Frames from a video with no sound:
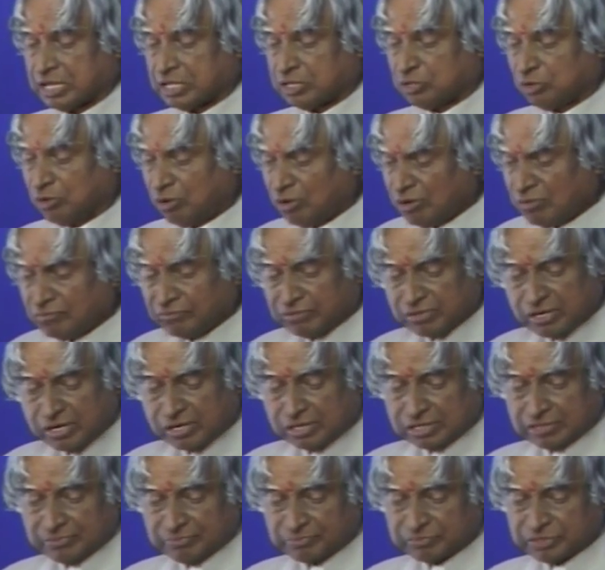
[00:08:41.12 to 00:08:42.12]
The whole world
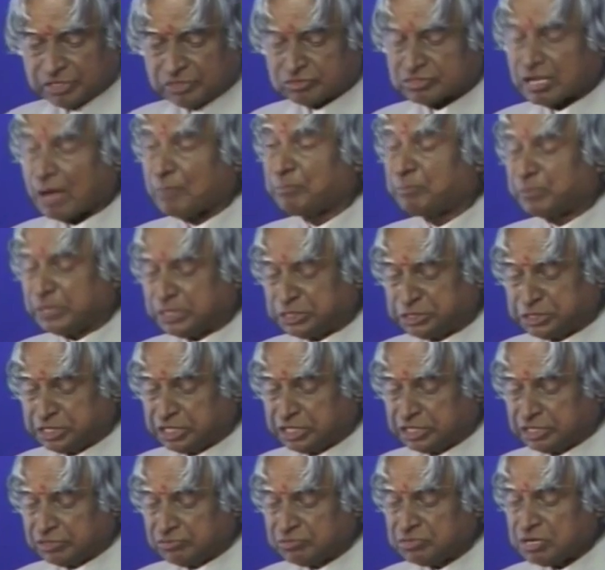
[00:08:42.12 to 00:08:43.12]
is
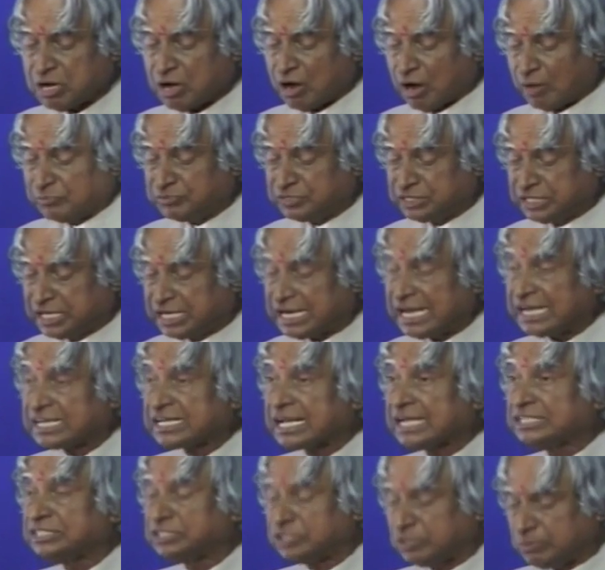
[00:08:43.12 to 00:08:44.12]
appreciative of the great
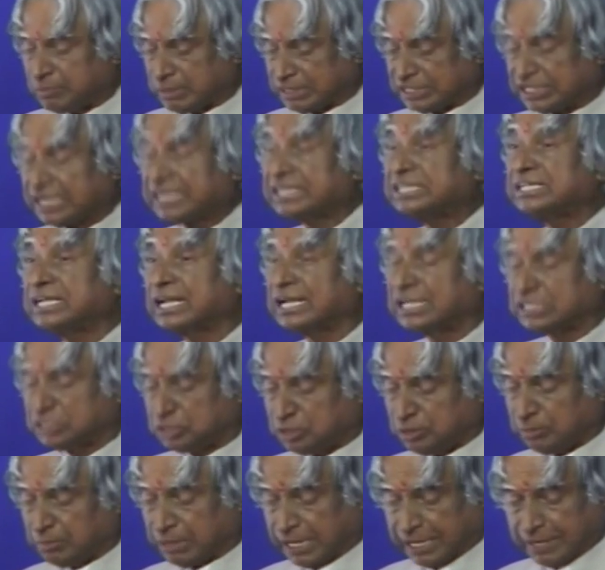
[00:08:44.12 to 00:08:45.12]
achievement, technical
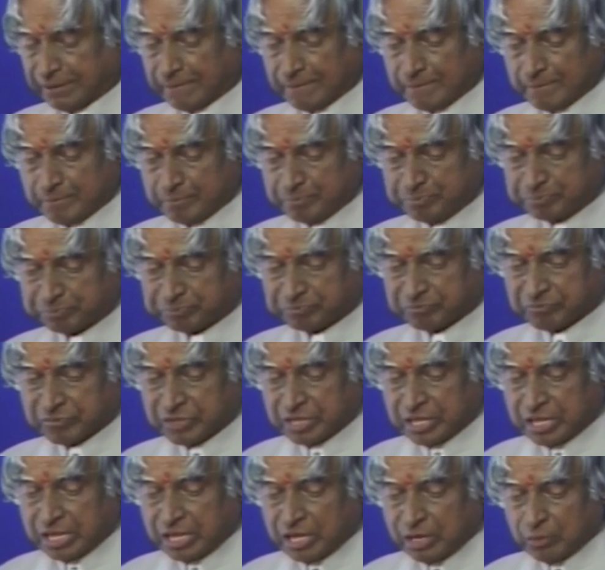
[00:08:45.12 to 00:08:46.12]
achievement.
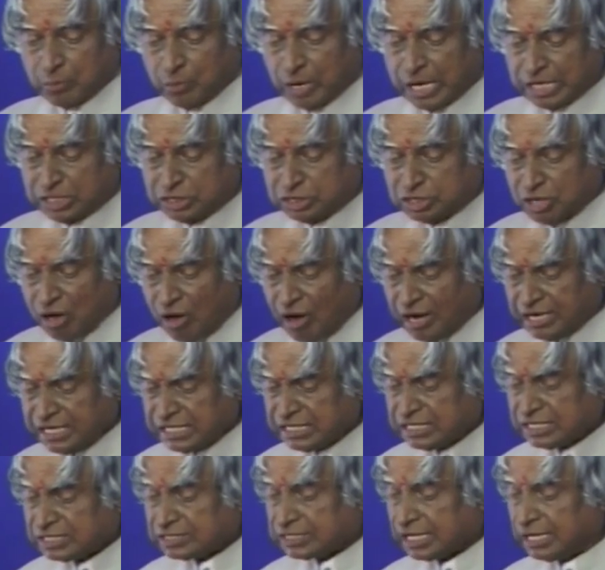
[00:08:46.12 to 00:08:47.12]
While joining
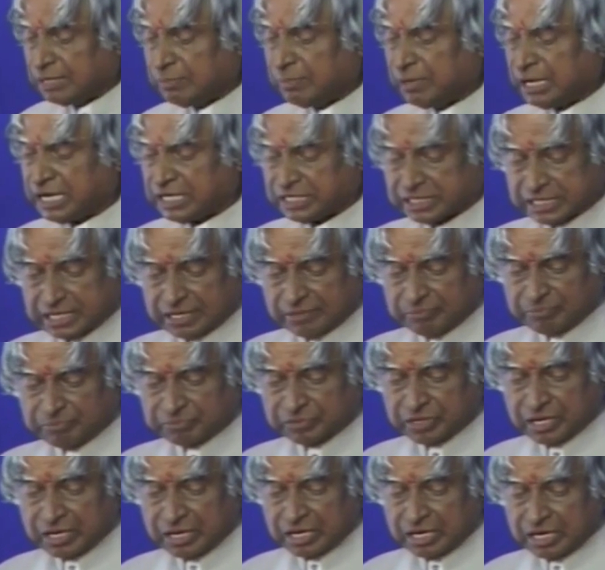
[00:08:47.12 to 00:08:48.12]
this celebration,
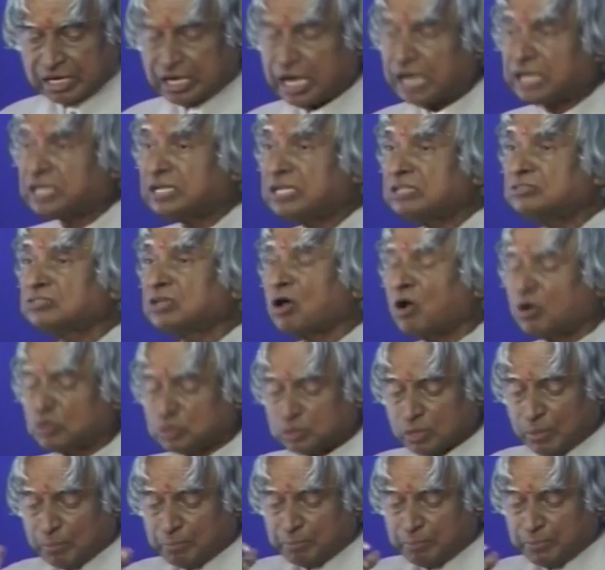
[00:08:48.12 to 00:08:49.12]
let us
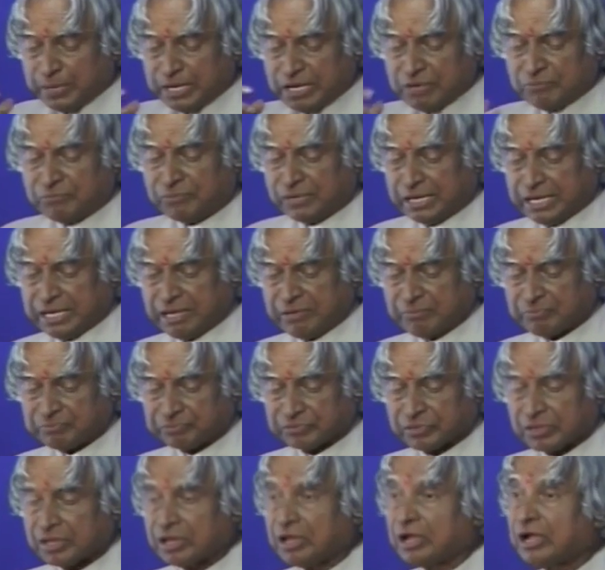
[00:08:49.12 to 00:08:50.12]
also briefly
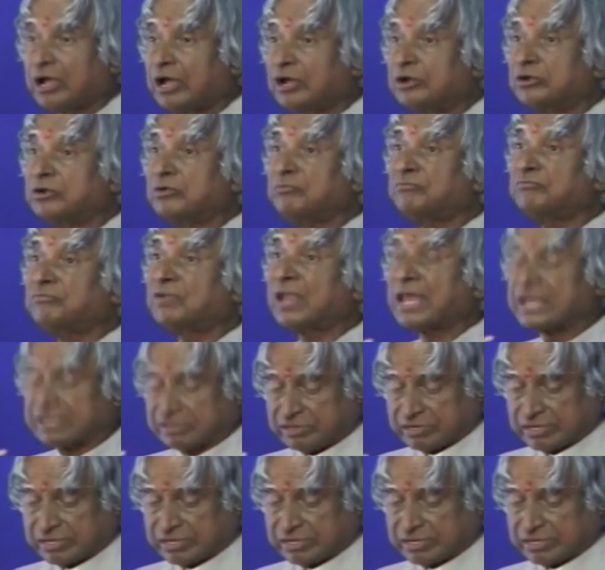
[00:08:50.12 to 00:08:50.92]
reflect